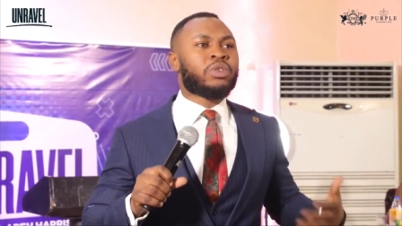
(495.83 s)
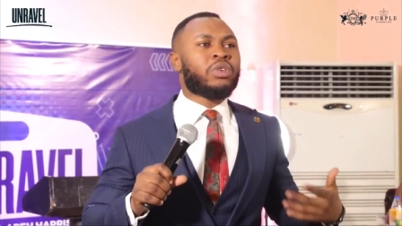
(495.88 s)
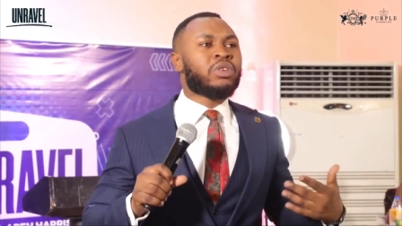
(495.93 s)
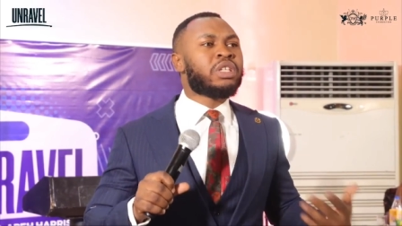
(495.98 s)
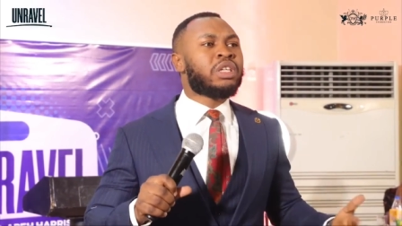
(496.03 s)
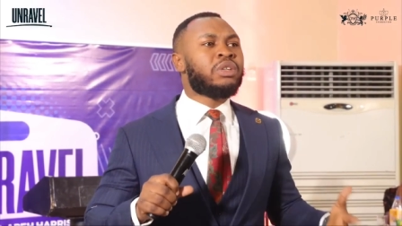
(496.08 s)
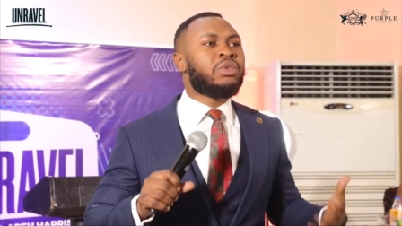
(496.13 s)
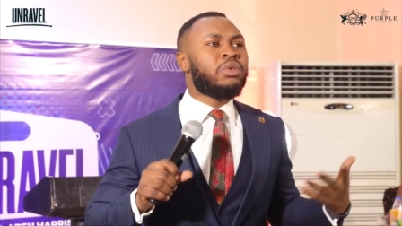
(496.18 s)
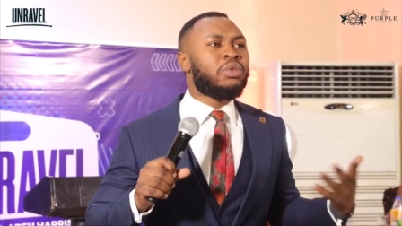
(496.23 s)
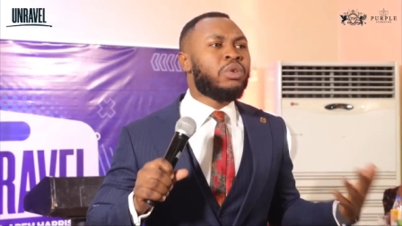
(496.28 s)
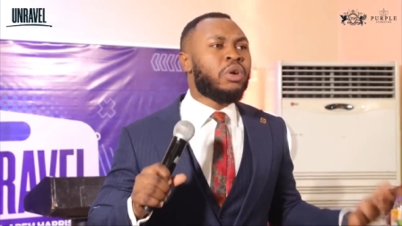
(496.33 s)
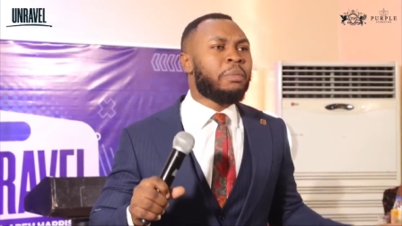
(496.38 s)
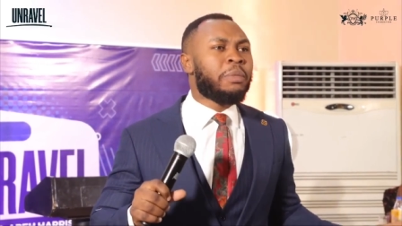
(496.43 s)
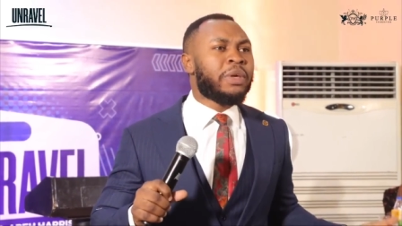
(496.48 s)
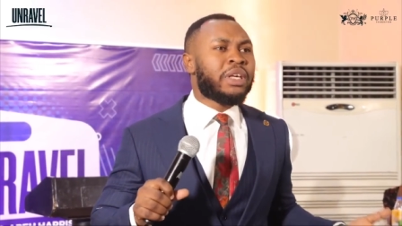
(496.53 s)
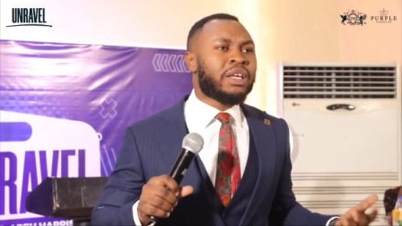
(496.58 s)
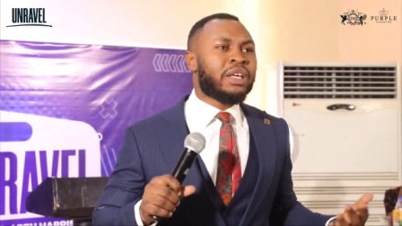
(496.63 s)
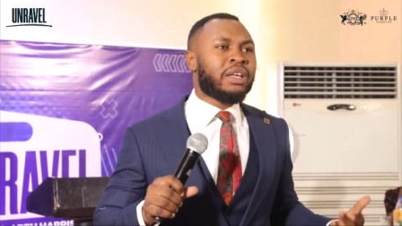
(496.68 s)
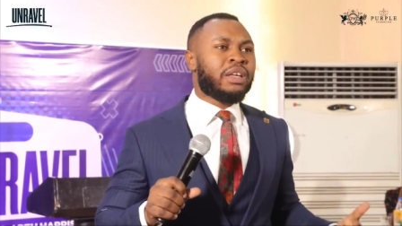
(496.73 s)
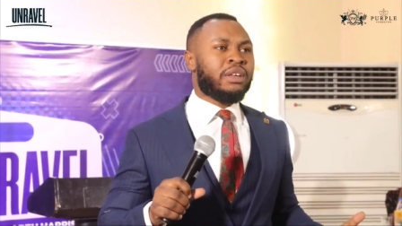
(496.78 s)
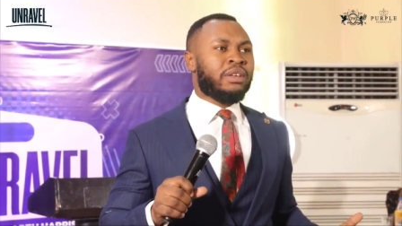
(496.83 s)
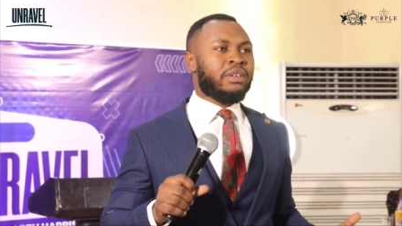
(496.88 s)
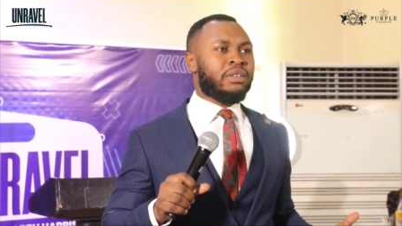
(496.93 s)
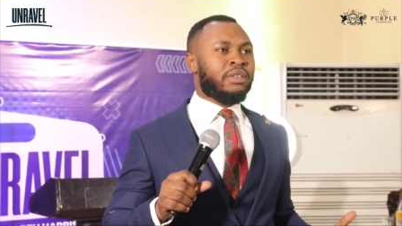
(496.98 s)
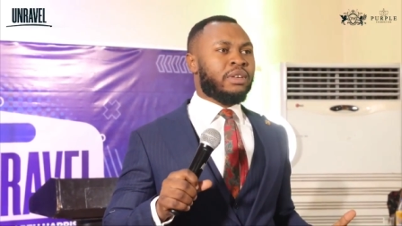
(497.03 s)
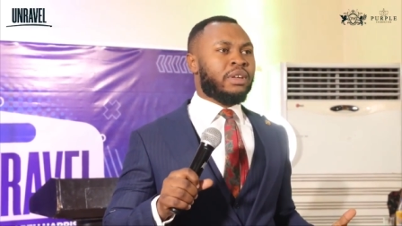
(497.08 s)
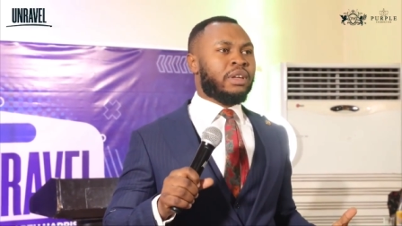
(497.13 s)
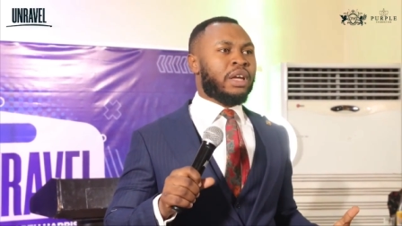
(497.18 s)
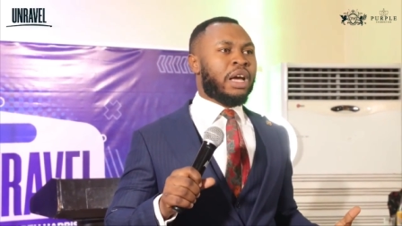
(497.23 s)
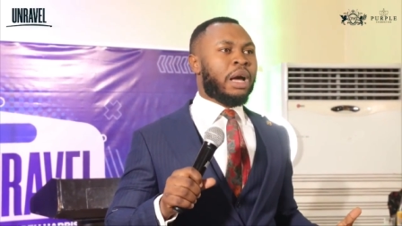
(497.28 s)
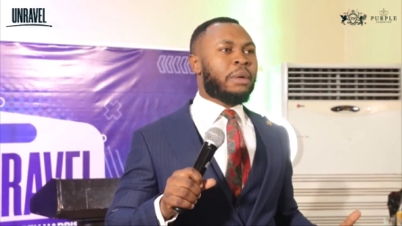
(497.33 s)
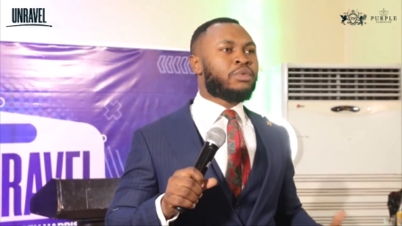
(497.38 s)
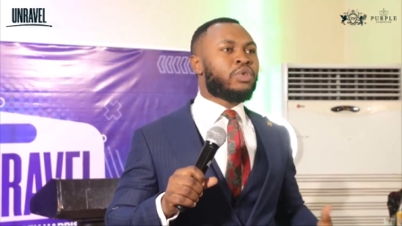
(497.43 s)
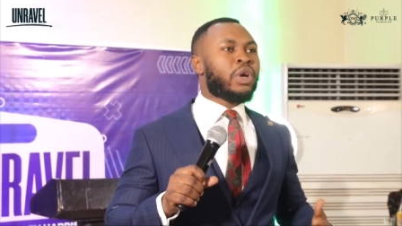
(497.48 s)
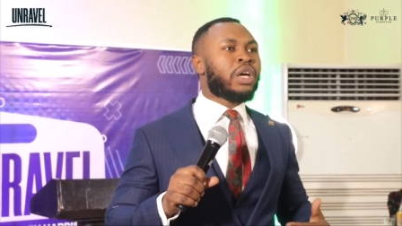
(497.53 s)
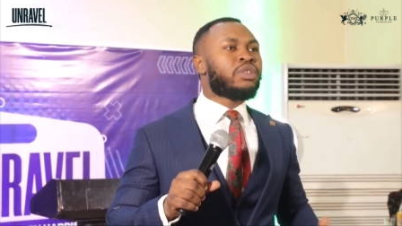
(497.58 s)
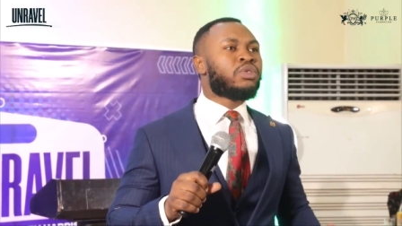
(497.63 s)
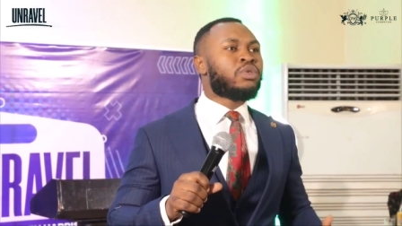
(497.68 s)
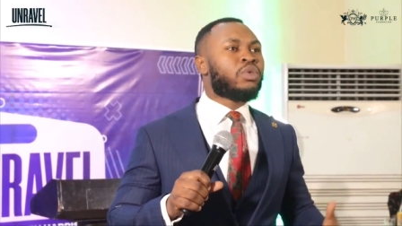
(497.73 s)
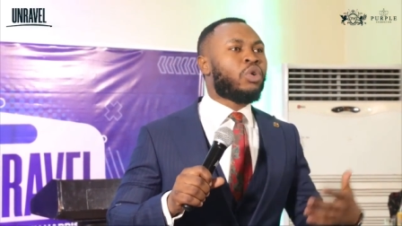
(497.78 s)
because they don't know me. I'm
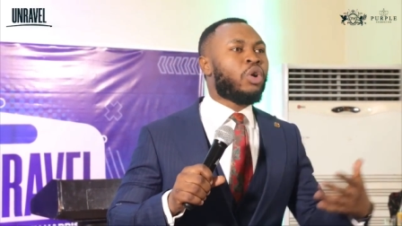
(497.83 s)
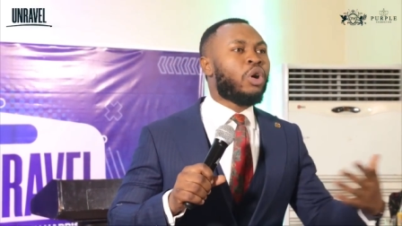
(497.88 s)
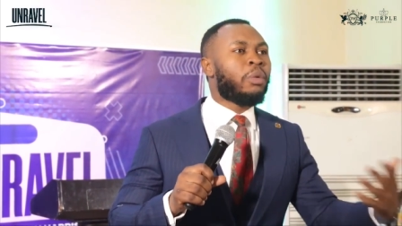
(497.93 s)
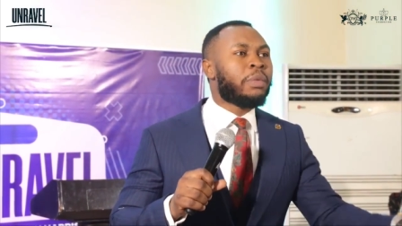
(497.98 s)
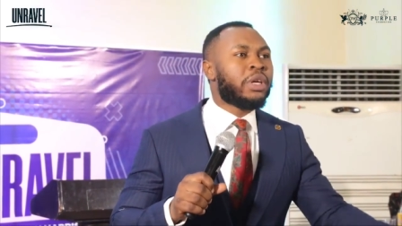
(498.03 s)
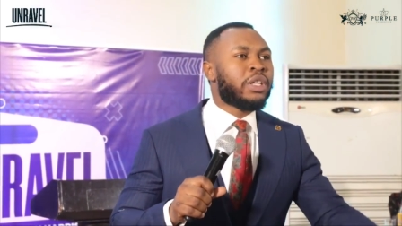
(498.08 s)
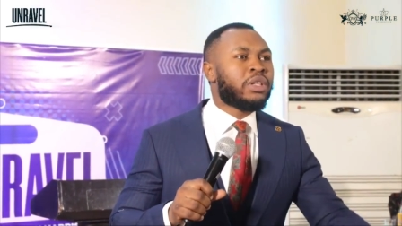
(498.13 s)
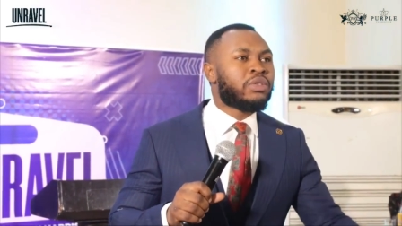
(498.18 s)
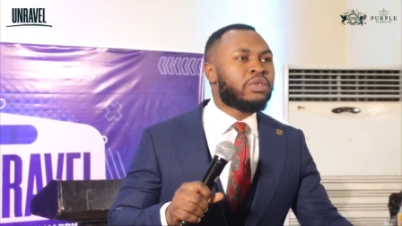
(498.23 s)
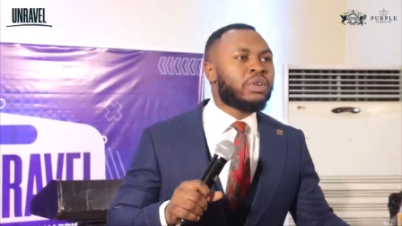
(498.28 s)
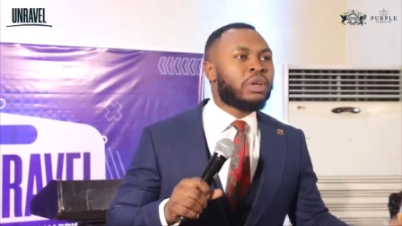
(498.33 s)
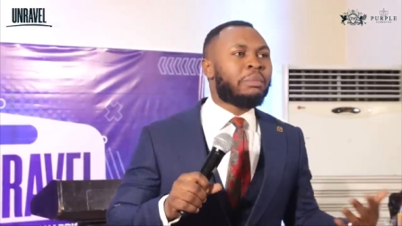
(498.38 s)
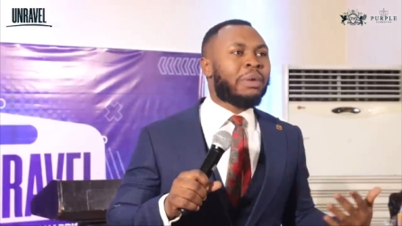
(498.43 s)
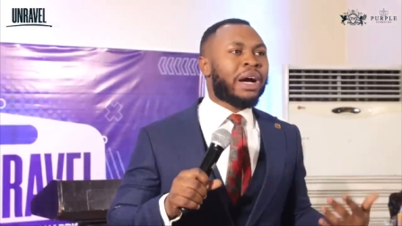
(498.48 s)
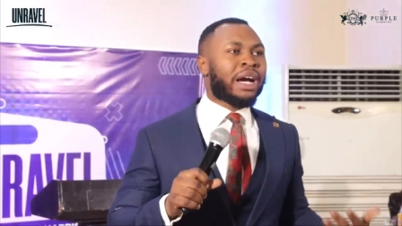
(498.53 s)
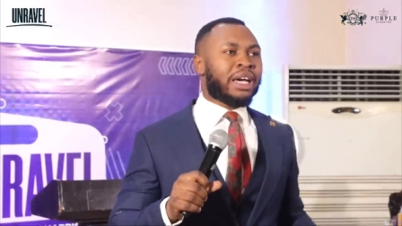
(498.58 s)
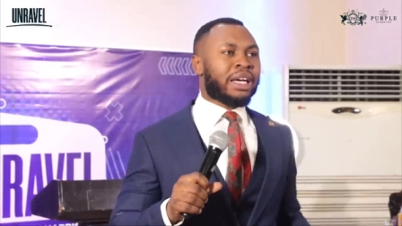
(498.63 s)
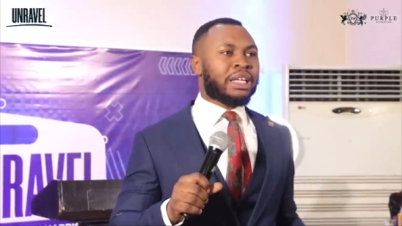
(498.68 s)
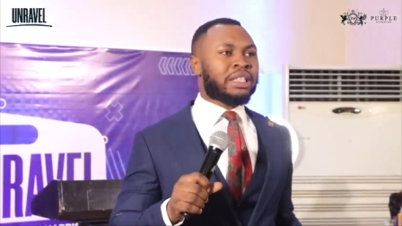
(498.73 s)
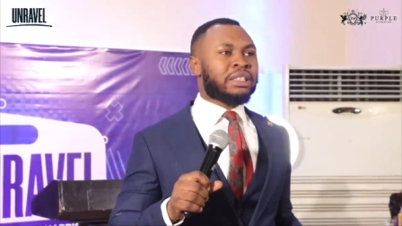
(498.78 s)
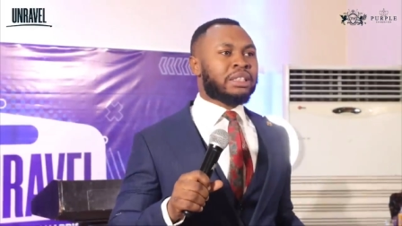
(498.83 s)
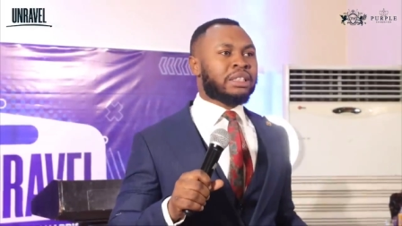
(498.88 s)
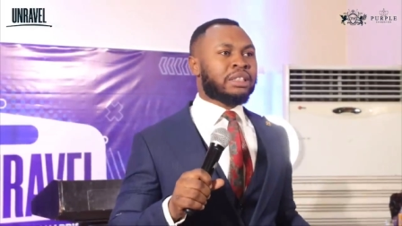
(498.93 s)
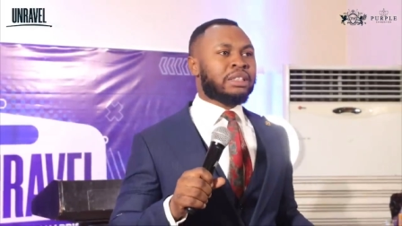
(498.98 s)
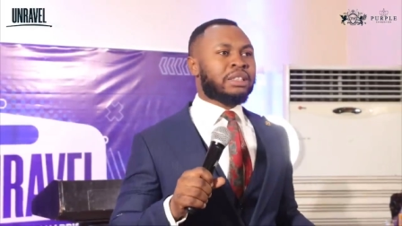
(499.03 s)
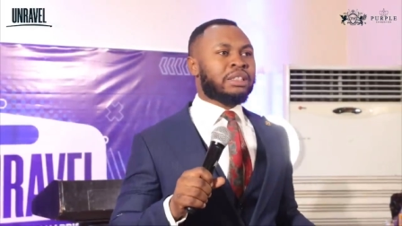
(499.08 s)
trying to come into a market.